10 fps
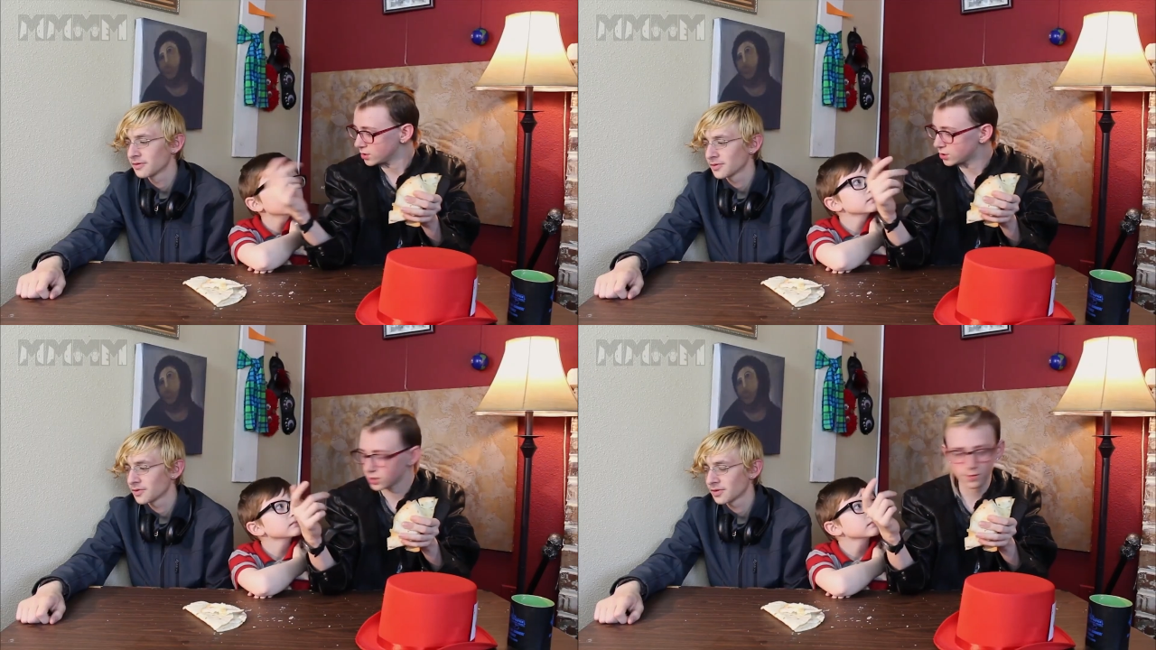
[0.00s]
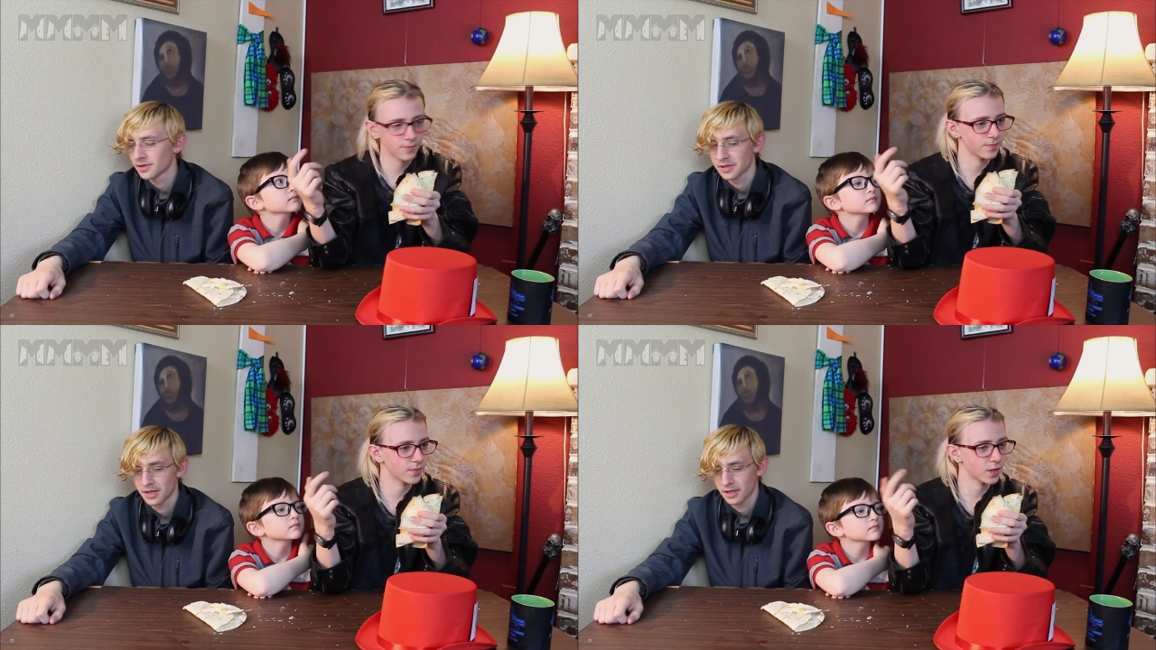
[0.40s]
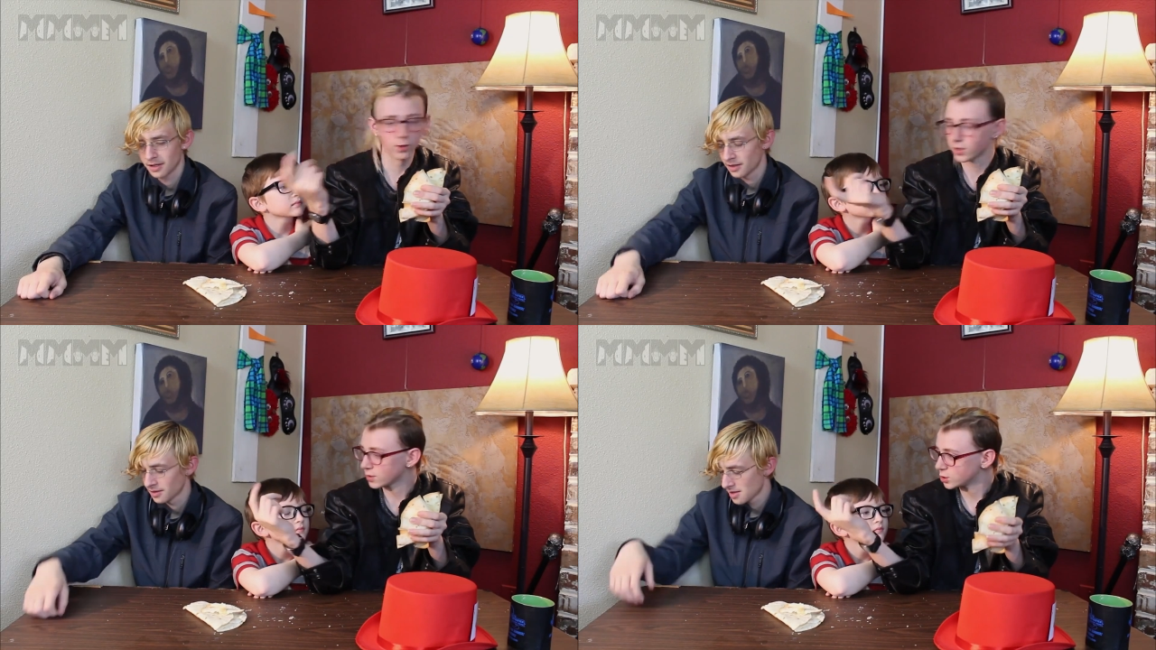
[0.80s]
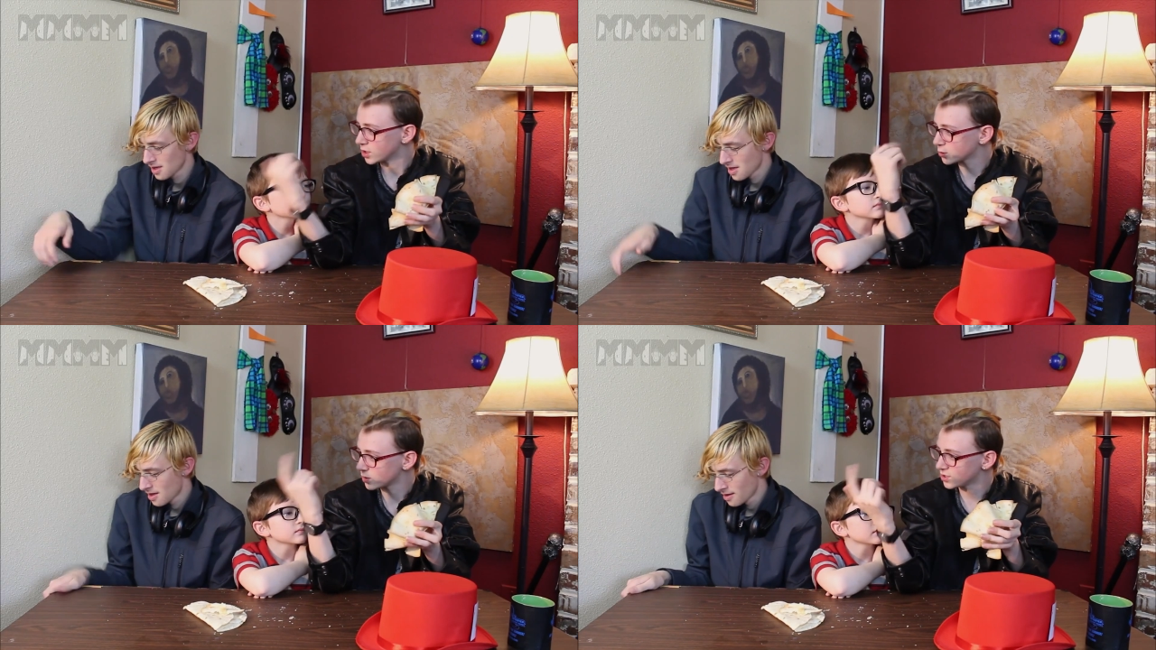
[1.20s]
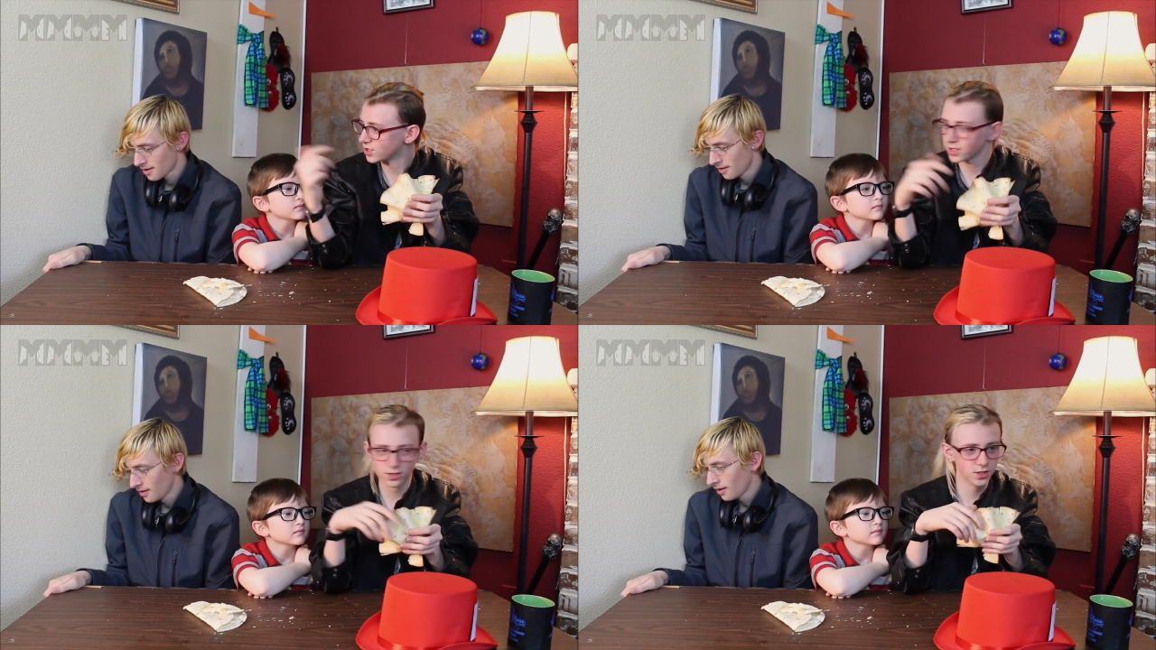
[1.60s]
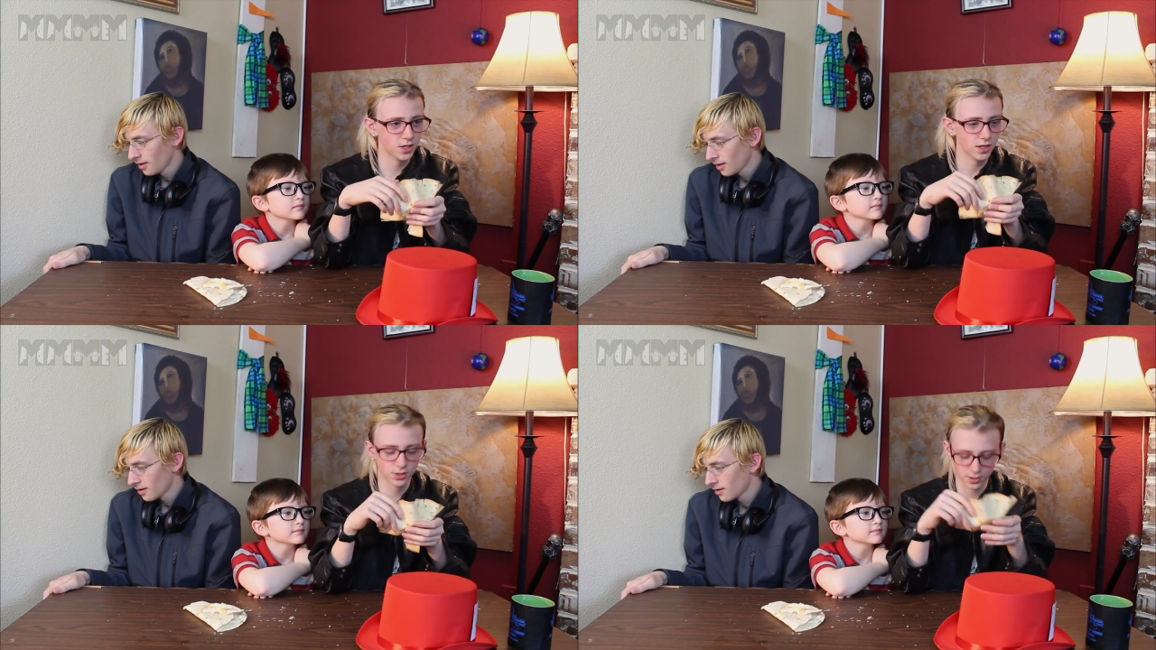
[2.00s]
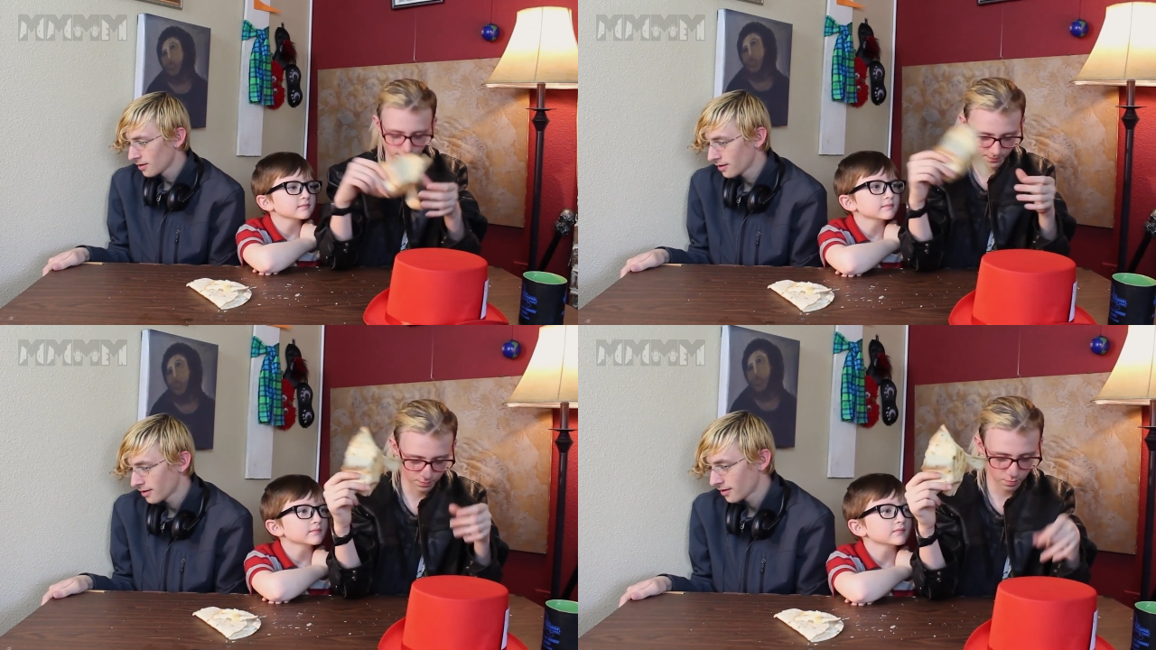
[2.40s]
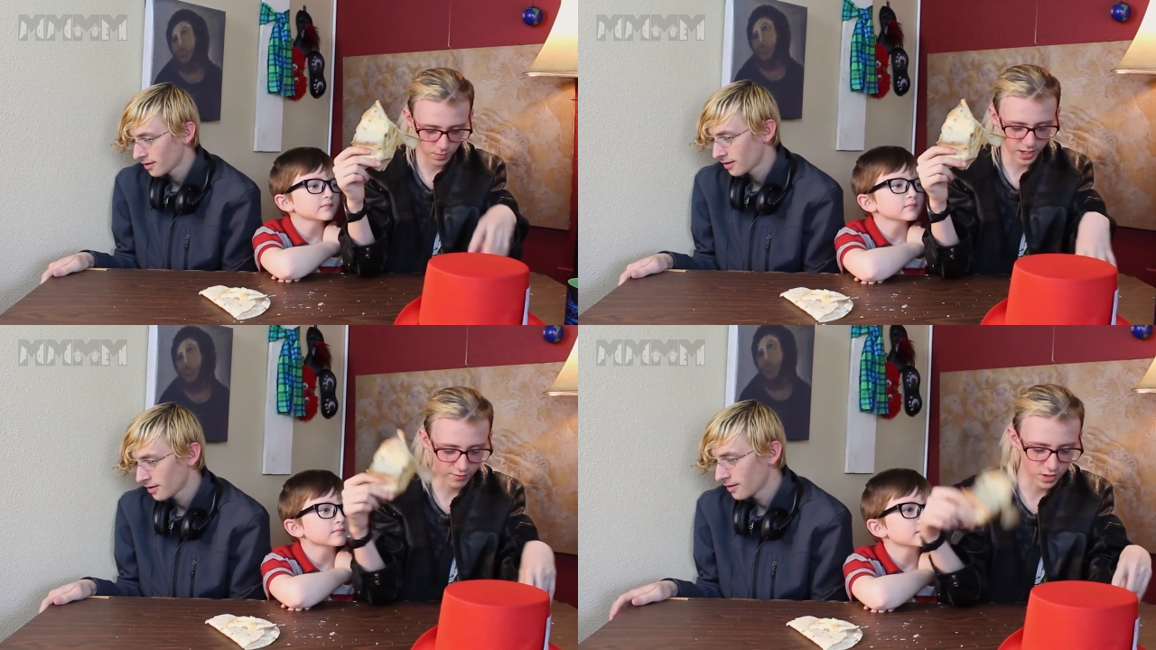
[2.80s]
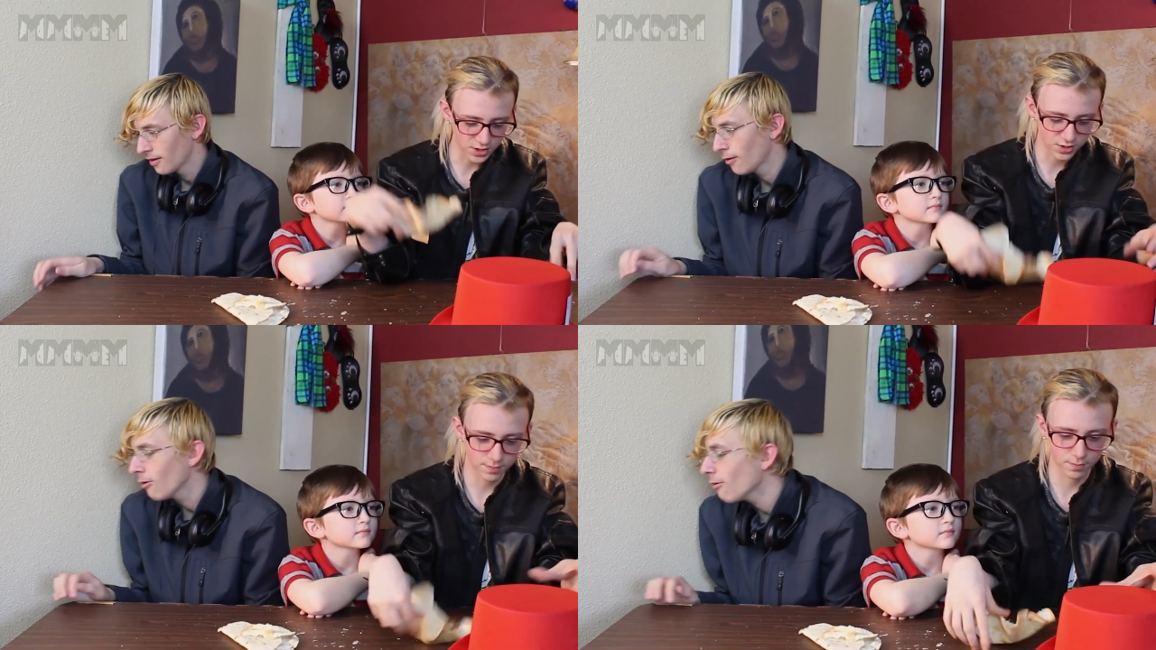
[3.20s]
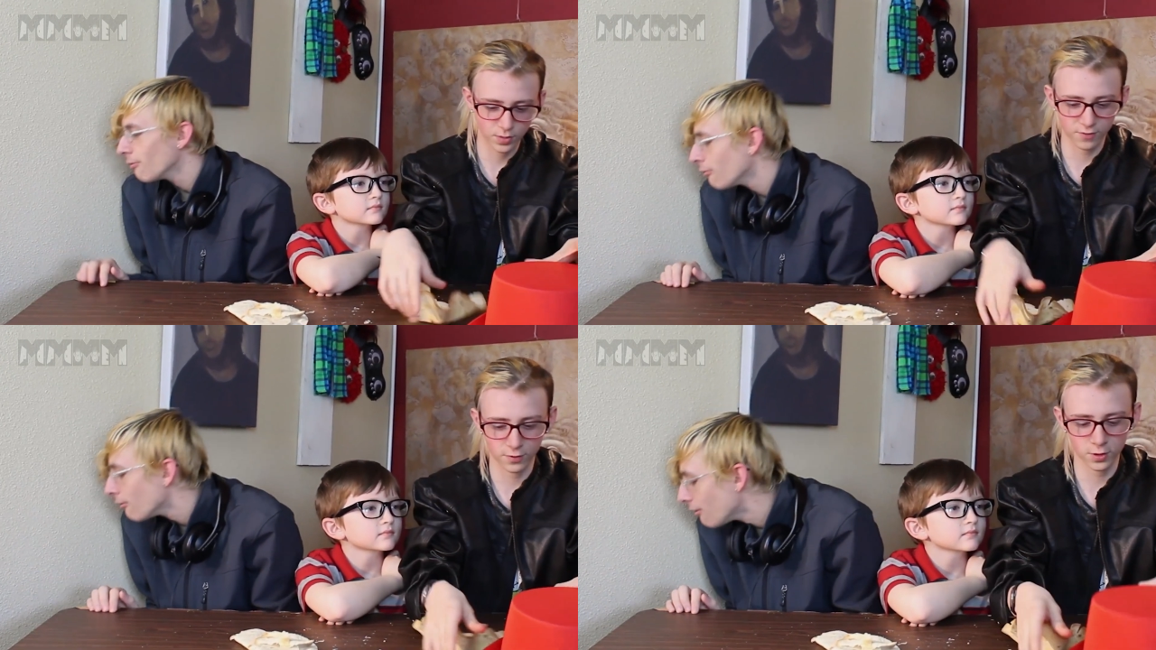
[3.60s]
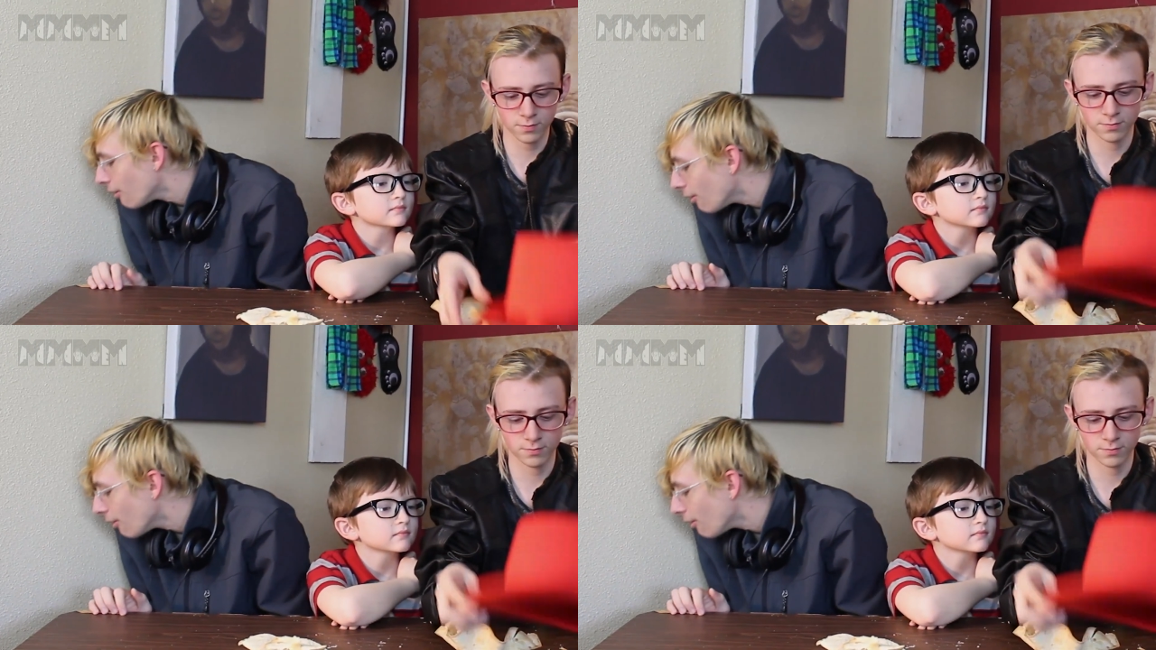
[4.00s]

Speaker 1: Is there anything else you guys want to say uh, to make everyone else pick the you?